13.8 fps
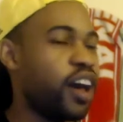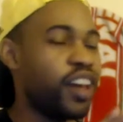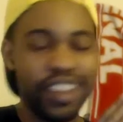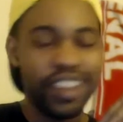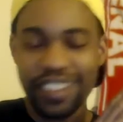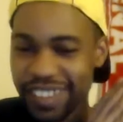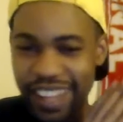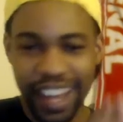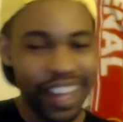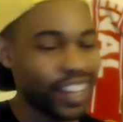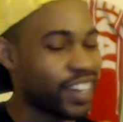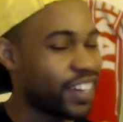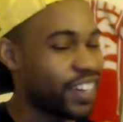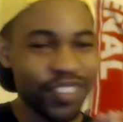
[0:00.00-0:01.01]
He's
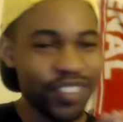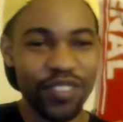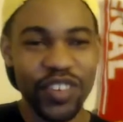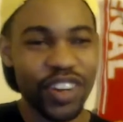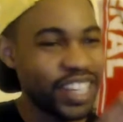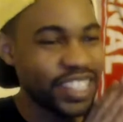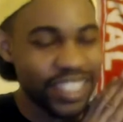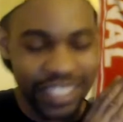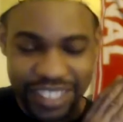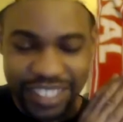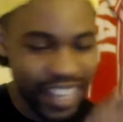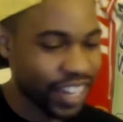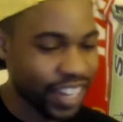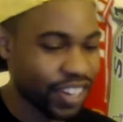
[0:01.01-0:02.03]
not good, bro. He's just
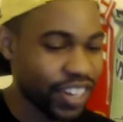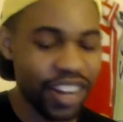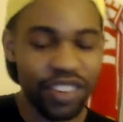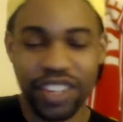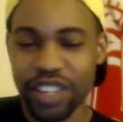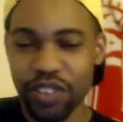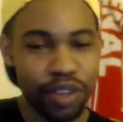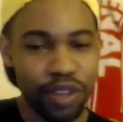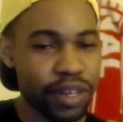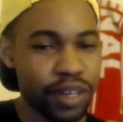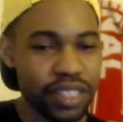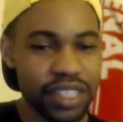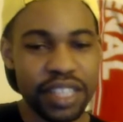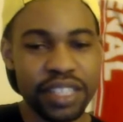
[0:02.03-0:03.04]
not good. I don't care what
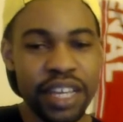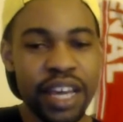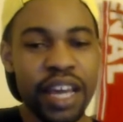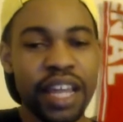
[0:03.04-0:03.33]
nobody says.